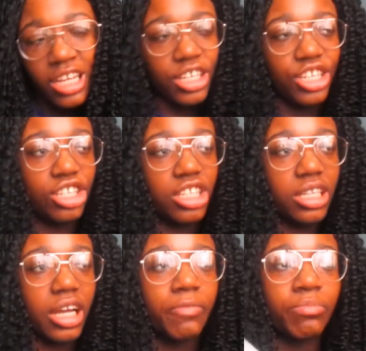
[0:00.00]
It's just
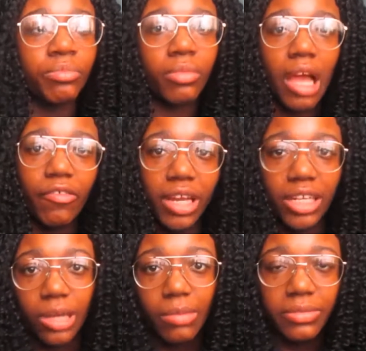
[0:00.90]
that I haven't really had
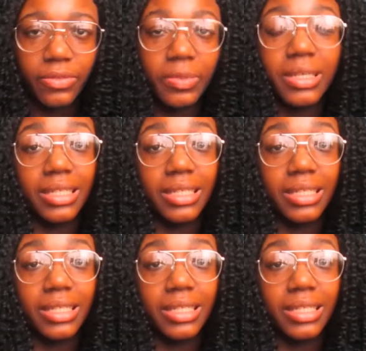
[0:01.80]
time to film it.